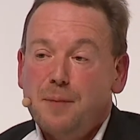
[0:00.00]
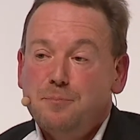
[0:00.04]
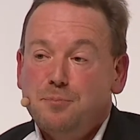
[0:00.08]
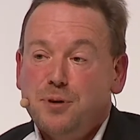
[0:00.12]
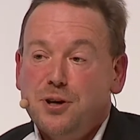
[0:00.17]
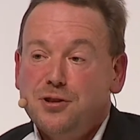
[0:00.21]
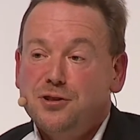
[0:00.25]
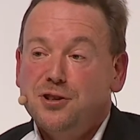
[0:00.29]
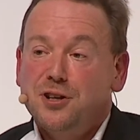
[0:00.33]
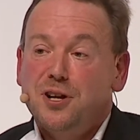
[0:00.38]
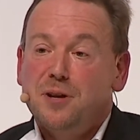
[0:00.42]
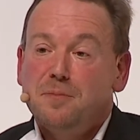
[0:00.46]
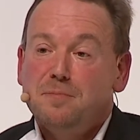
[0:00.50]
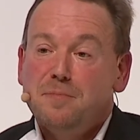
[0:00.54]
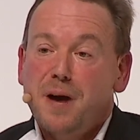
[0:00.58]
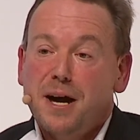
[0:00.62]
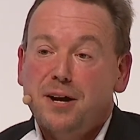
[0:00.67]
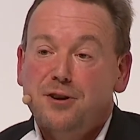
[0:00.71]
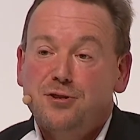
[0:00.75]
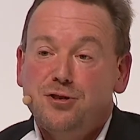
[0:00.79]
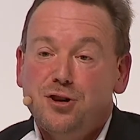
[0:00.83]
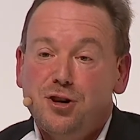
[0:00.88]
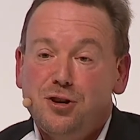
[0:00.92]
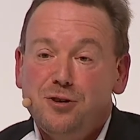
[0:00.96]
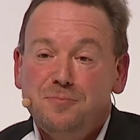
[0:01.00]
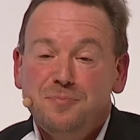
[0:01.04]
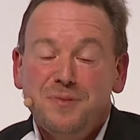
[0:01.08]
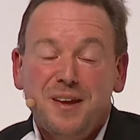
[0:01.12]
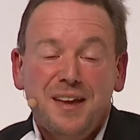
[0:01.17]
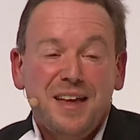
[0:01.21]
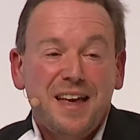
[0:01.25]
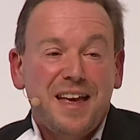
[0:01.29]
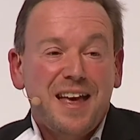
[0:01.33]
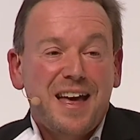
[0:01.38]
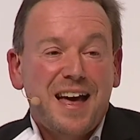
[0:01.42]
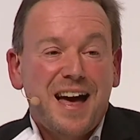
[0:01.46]
President Macron
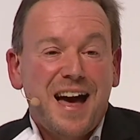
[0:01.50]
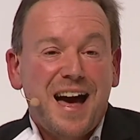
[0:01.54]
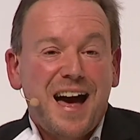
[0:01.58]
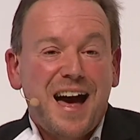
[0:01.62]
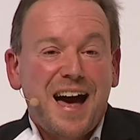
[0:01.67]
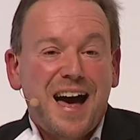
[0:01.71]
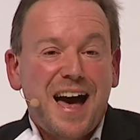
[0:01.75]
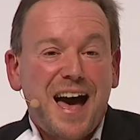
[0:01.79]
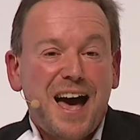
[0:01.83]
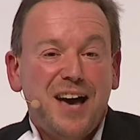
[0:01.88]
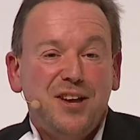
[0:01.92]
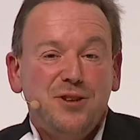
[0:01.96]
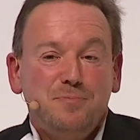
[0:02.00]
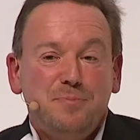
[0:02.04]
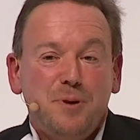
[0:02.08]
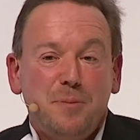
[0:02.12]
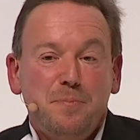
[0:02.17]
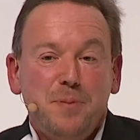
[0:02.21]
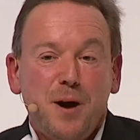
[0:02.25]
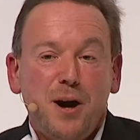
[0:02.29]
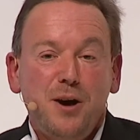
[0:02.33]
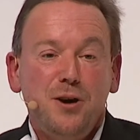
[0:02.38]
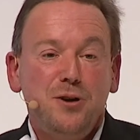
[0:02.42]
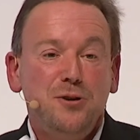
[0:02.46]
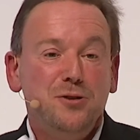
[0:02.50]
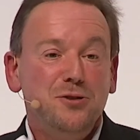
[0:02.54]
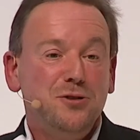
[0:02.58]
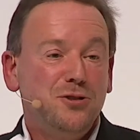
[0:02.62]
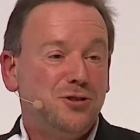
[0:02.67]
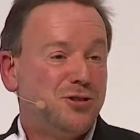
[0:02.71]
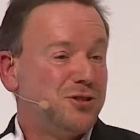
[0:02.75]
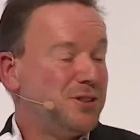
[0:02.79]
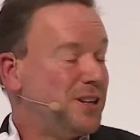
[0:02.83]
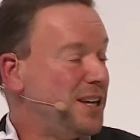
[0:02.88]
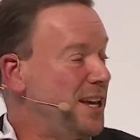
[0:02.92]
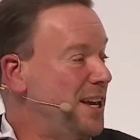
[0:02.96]
has
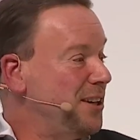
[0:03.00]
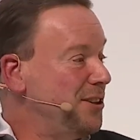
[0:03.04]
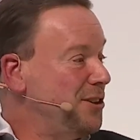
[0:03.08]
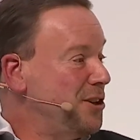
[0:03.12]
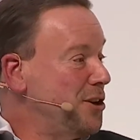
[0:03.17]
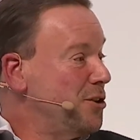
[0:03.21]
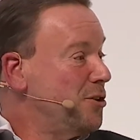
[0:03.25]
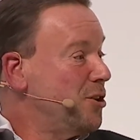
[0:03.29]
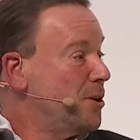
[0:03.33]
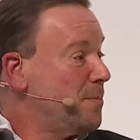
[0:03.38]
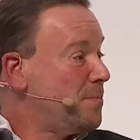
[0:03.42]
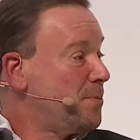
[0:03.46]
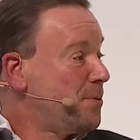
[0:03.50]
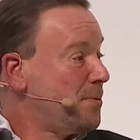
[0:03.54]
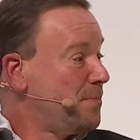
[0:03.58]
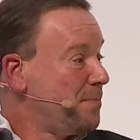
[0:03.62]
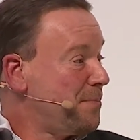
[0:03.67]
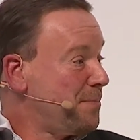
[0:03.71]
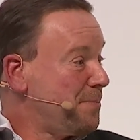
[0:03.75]
proposed in Europe